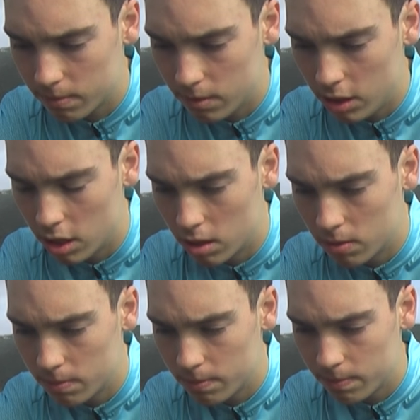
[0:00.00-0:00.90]
you know,
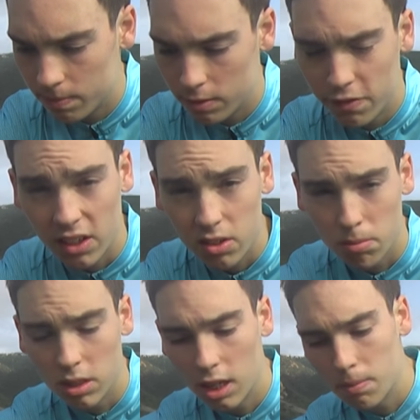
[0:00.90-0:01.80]
fixing
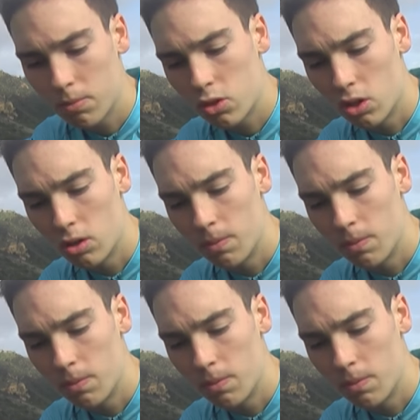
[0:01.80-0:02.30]
me up. So